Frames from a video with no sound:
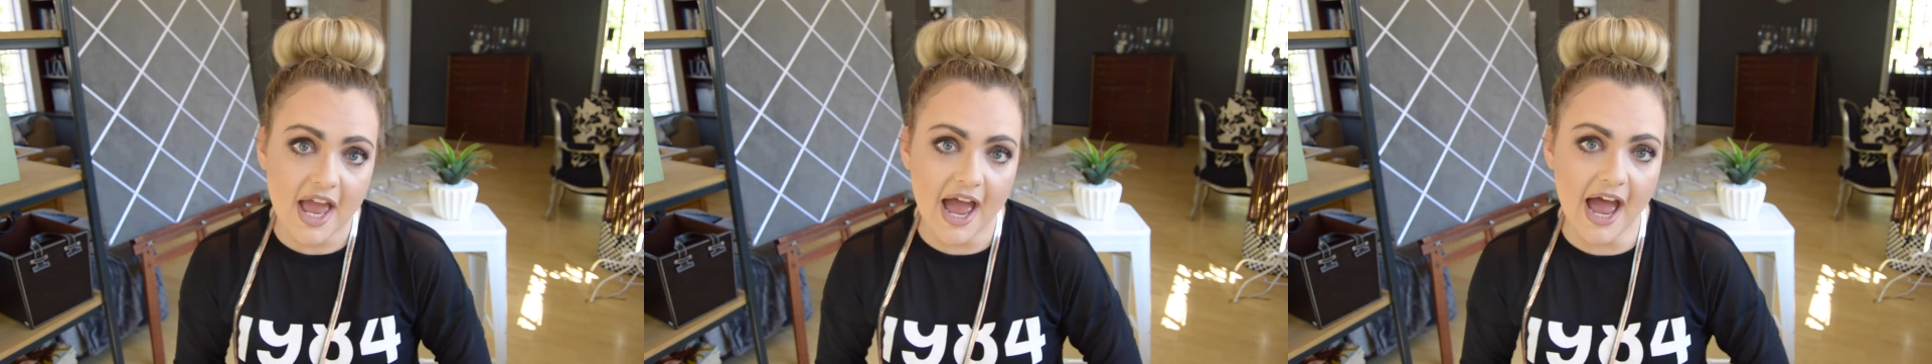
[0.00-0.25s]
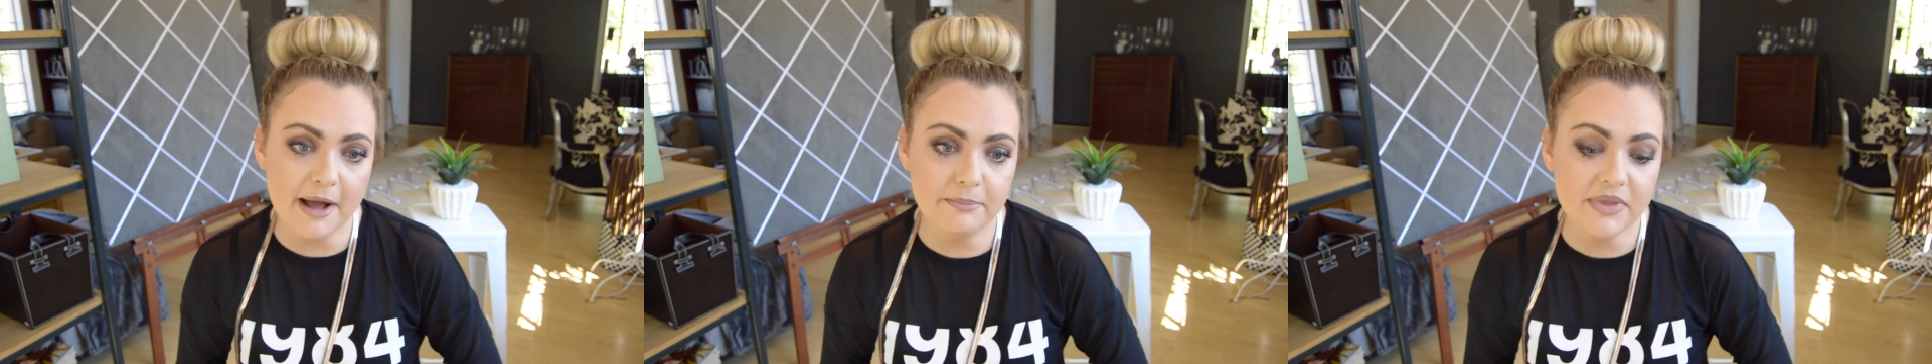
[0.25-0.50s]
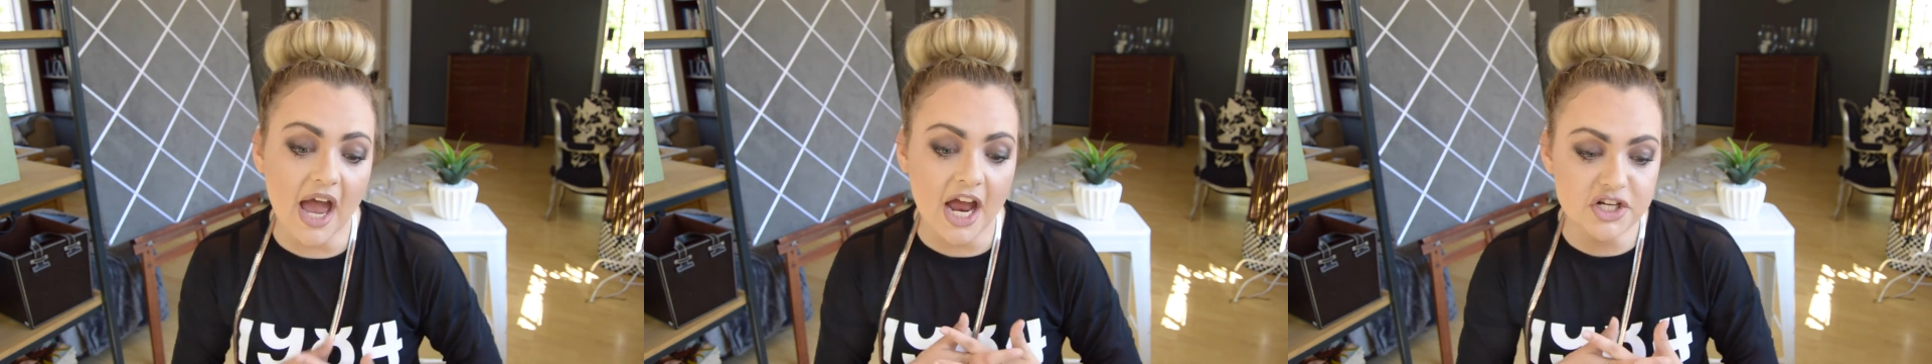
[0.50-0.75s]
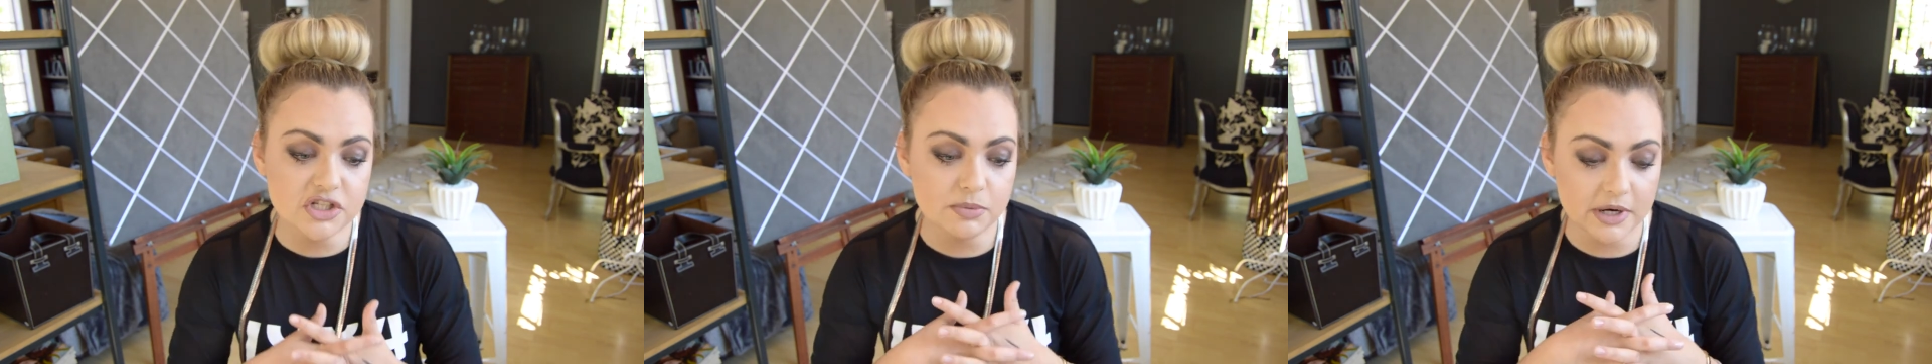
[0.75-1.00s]

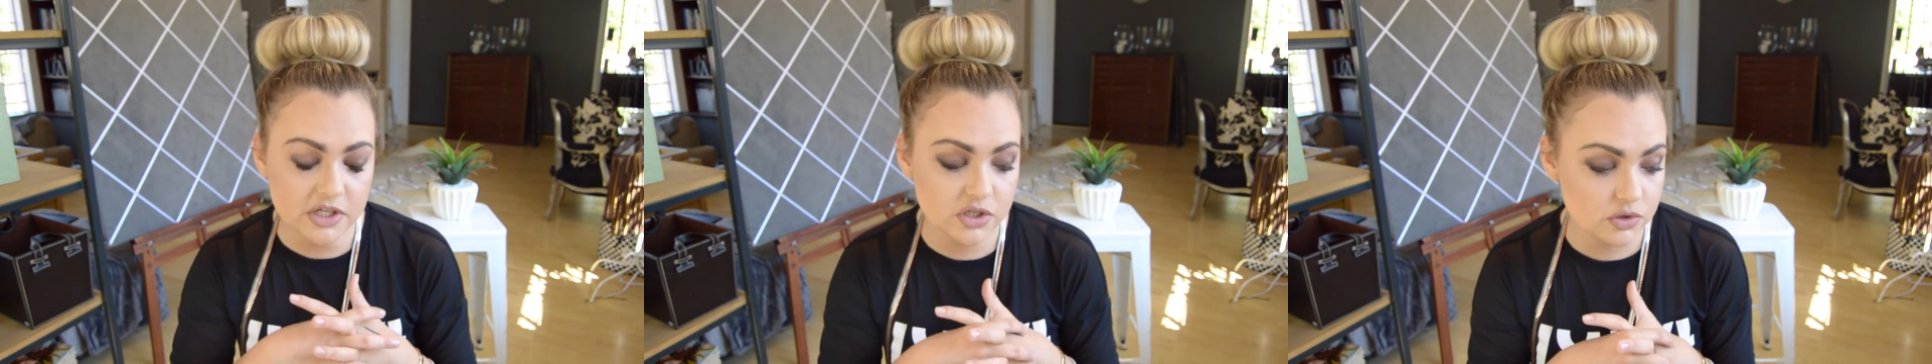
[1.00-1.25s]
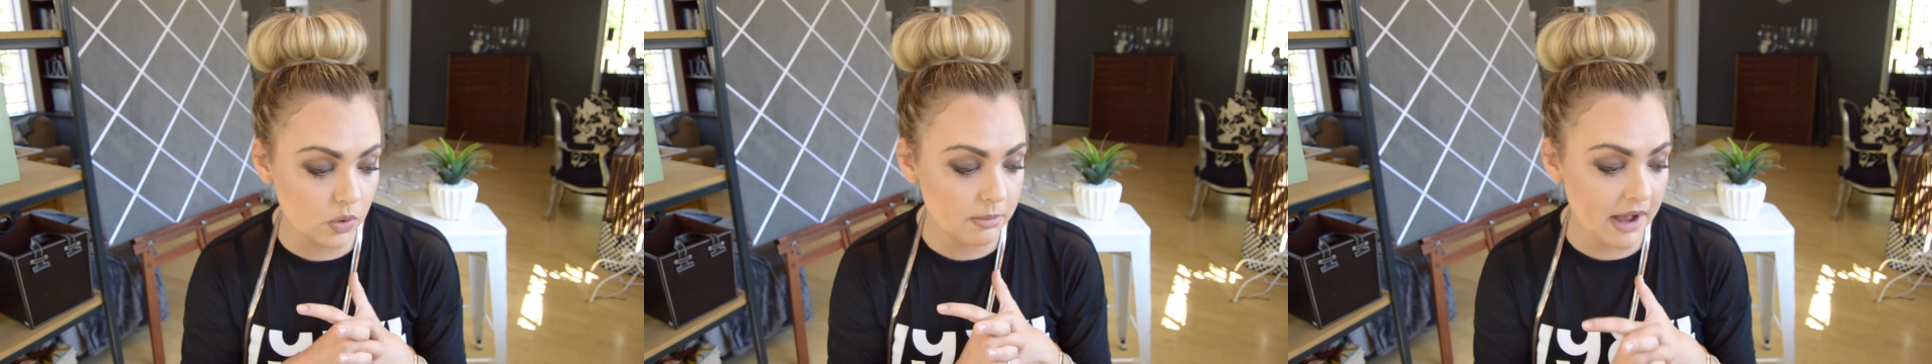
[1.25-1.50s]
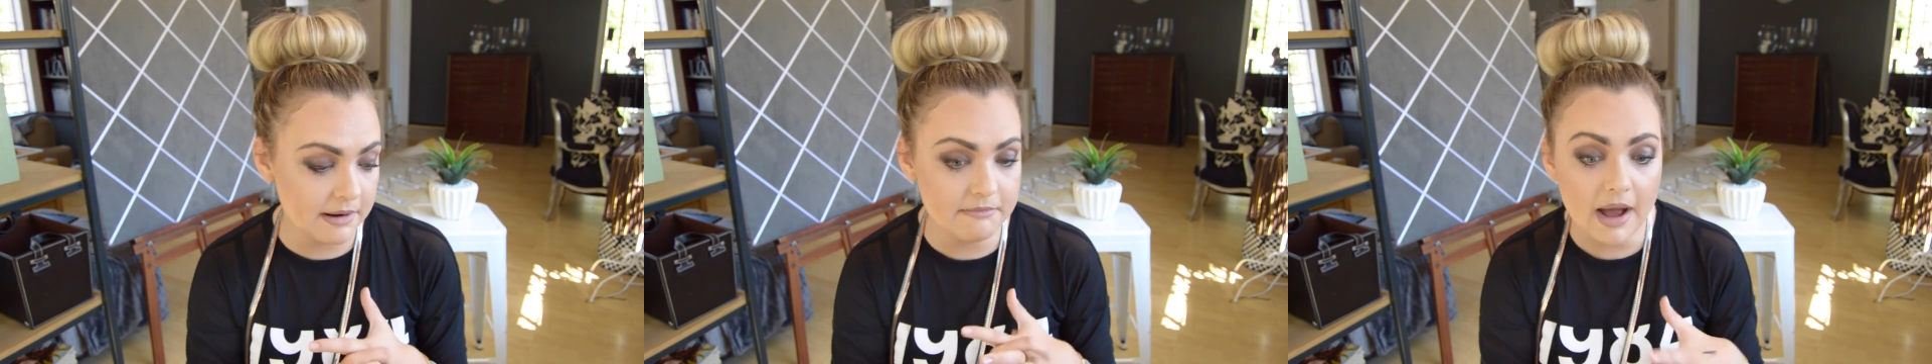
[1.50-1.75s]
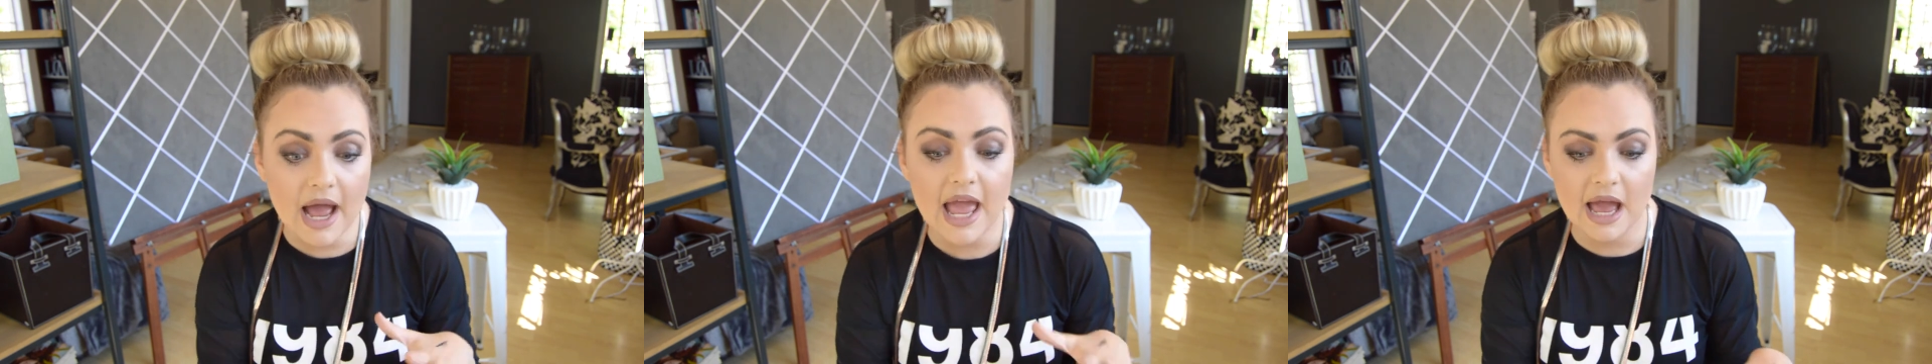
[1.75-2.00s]
I just wanted to talk about
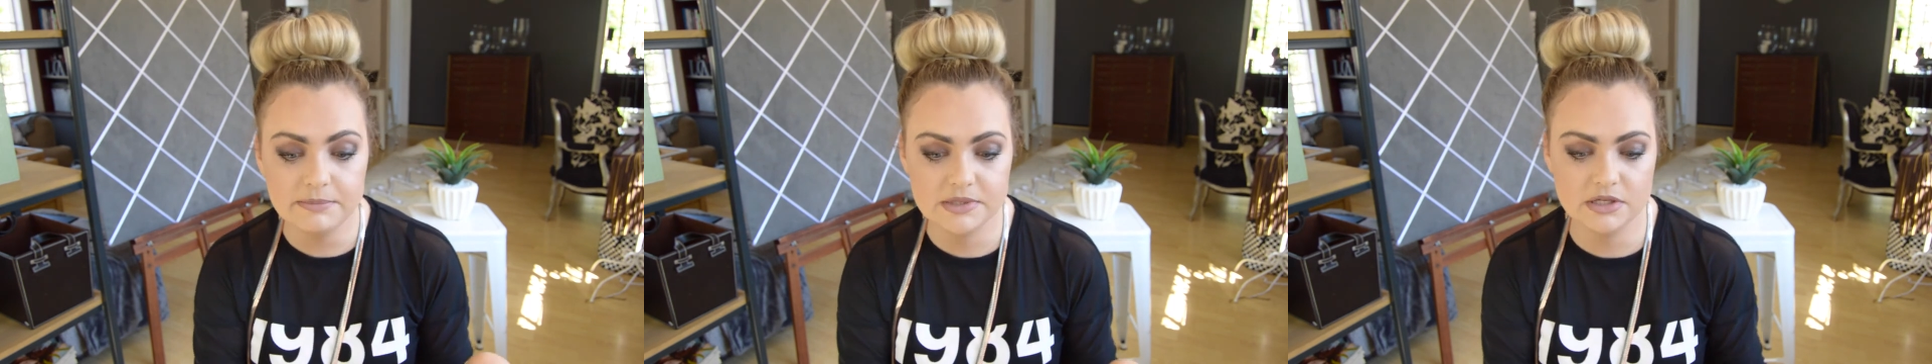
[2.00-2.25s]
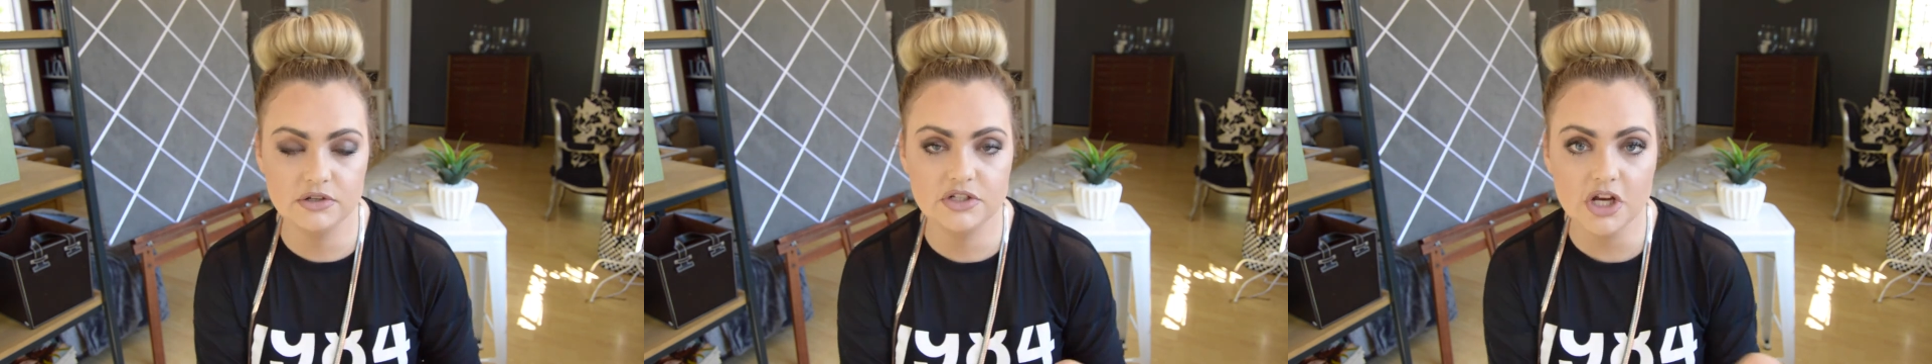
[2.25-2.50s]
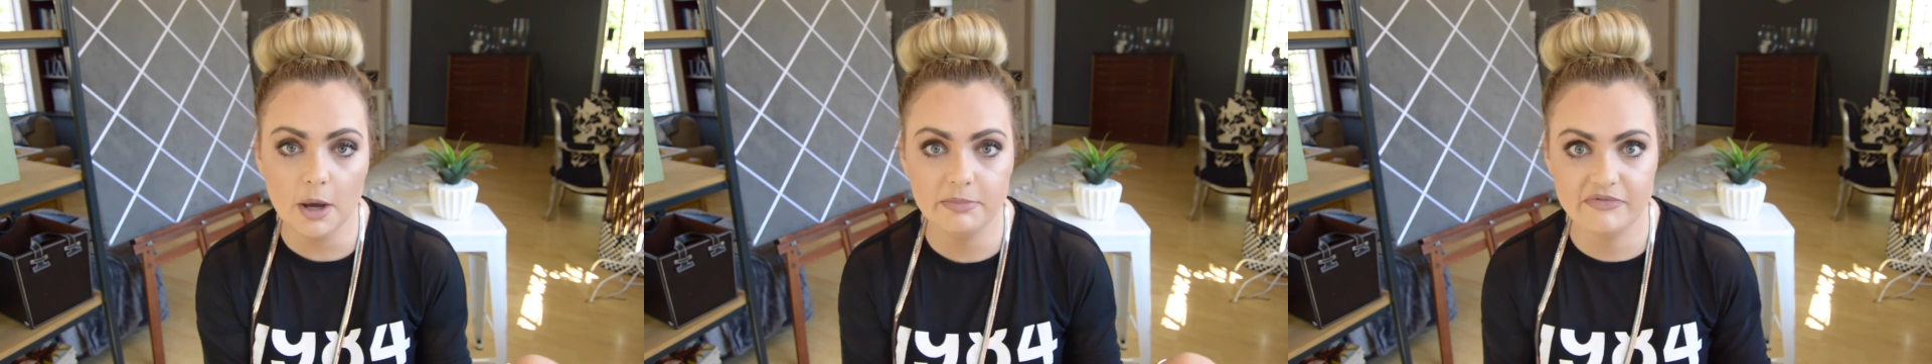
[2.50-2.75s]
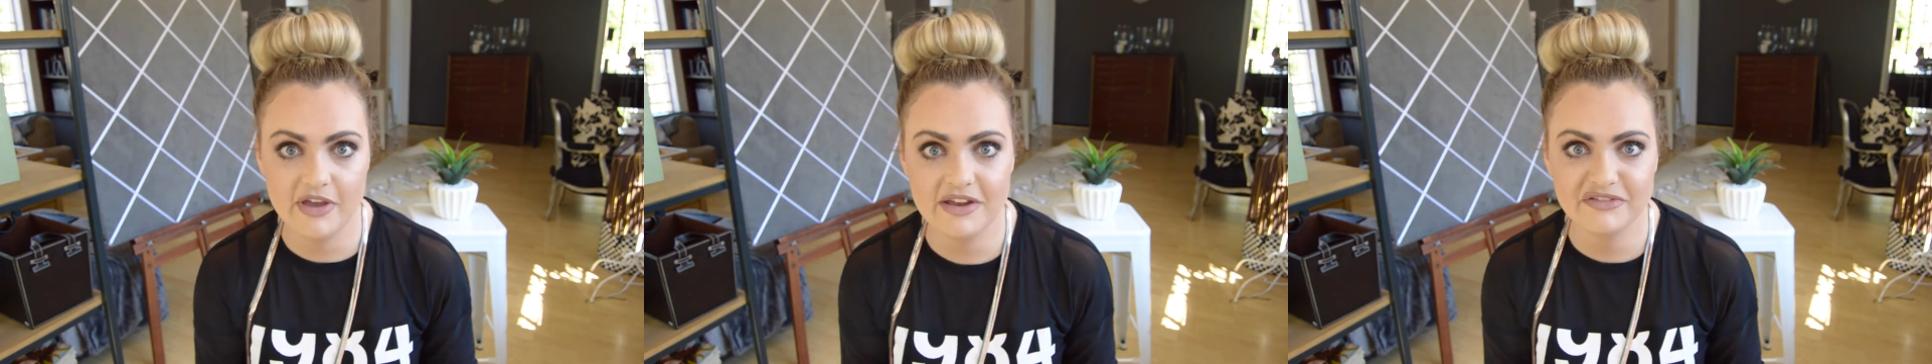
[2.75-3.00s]
my absolute top
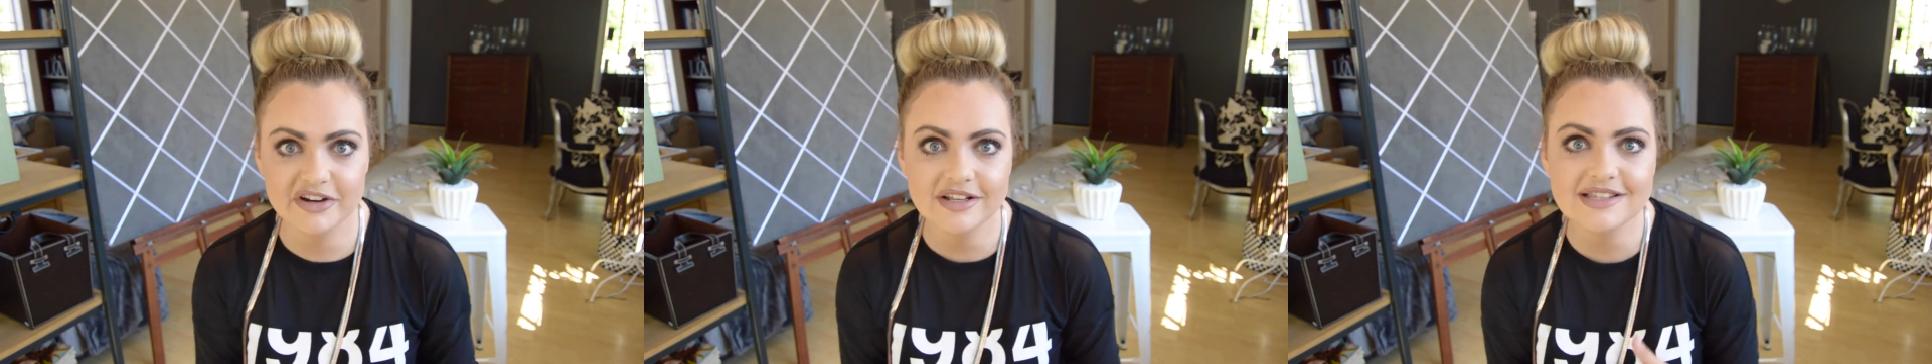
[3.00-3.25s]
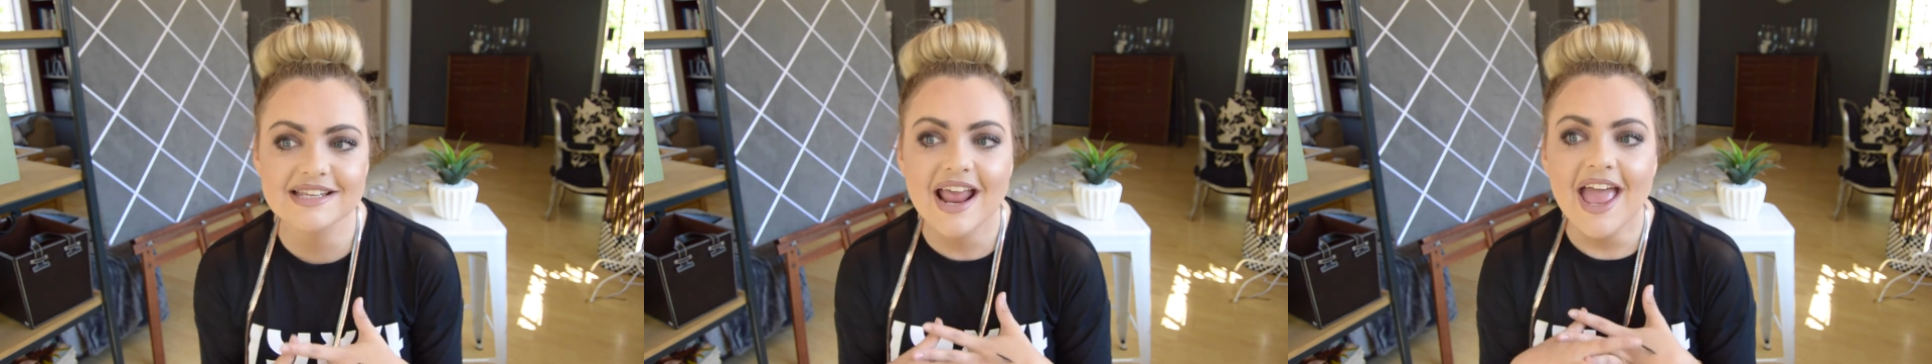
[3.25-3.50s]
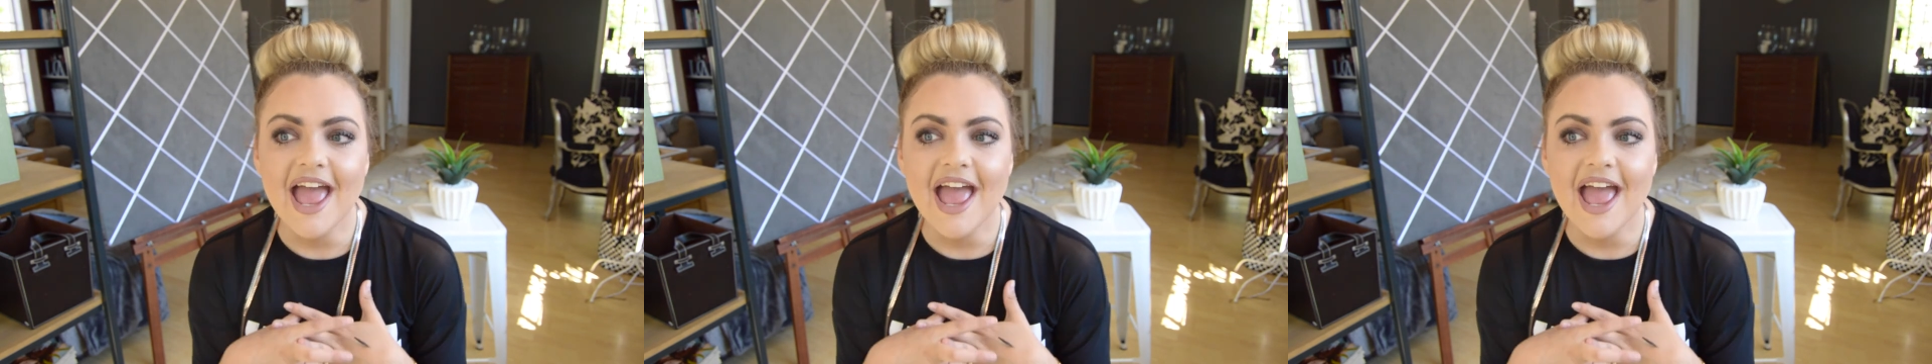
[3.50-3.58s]
favorites